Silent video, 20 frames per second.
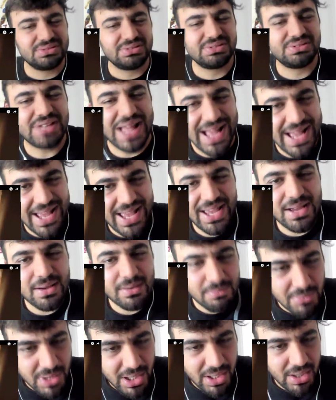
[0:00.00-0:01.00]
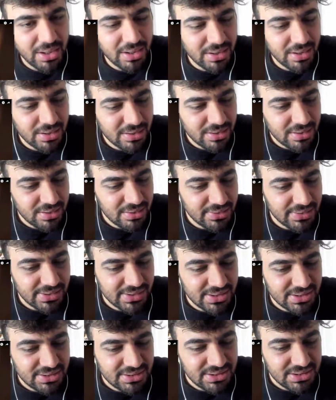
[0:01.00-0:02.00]
Damn, bro.
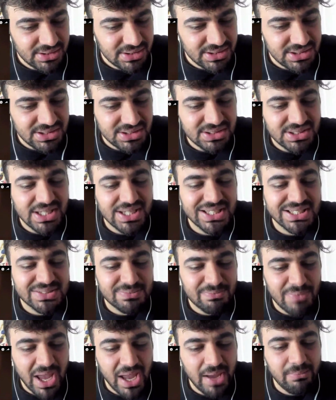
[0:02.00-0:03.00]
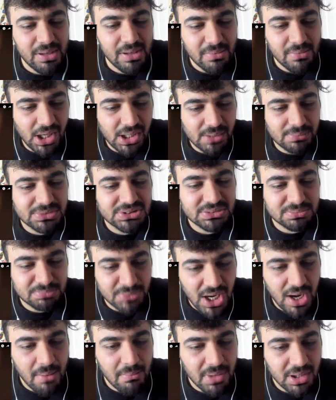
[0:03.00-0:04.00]
He said his baby mama's
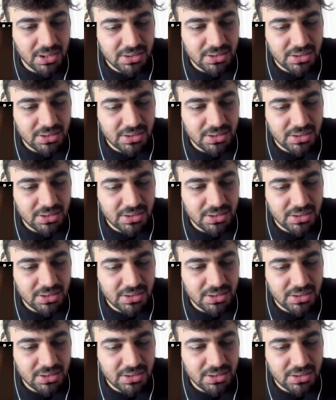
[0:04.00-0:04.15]
mama.